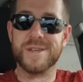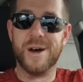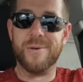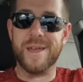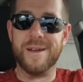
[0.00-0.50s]

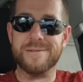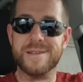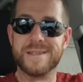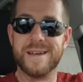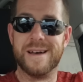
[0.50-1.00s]
going here, and
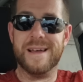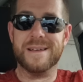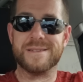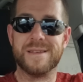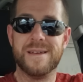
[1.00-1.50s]
this guy
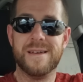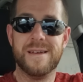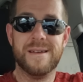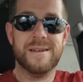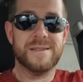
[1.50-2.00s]
has
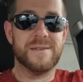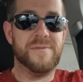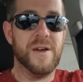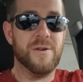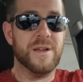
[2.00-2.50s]

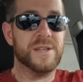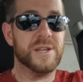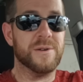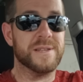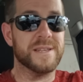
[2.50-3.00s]
some very
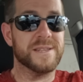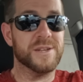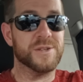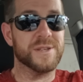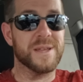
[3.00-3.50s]
serious
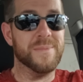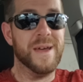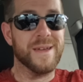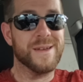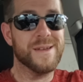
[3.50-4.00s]
decisions to
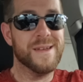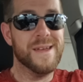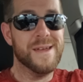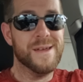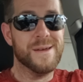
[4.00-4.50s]
make.
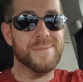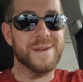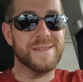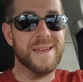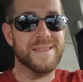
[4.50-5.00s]

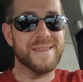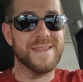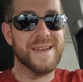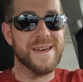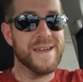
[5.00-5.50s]
But at the end of the
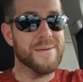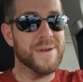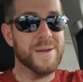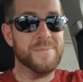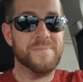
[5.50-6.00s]
day, I
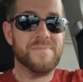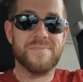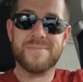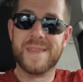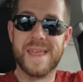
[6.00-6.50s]
mean,
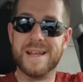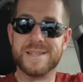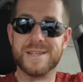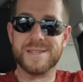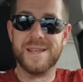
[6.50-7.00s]

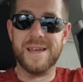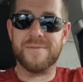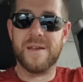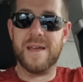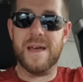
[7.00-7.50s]
it's his
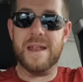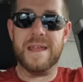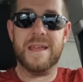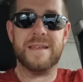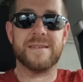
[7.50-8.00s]
life, and
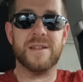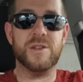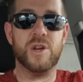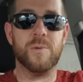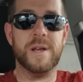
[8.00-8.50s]
he's going
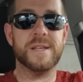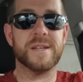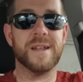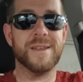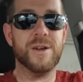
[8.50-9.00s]
to do what he's
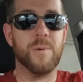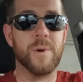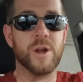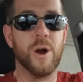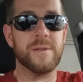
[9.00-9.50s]
going to do,
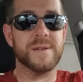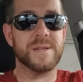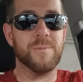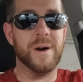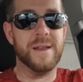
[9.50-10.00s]
regardless
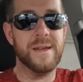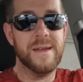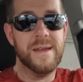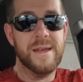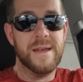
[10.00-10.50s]
of what
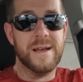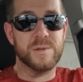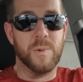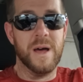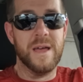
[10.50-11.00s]

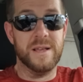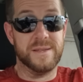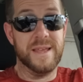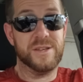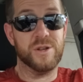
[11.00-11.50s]
his
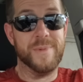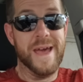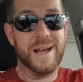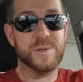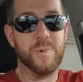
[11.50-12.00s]
soon-to-be
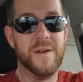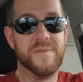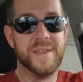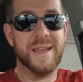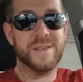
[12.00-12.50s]
ex-wife
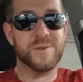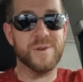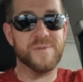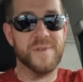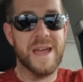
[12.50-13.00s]
thinks, or
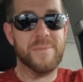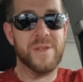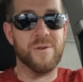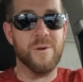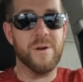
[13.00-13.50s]
his
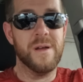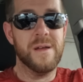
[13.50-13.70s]
family, or,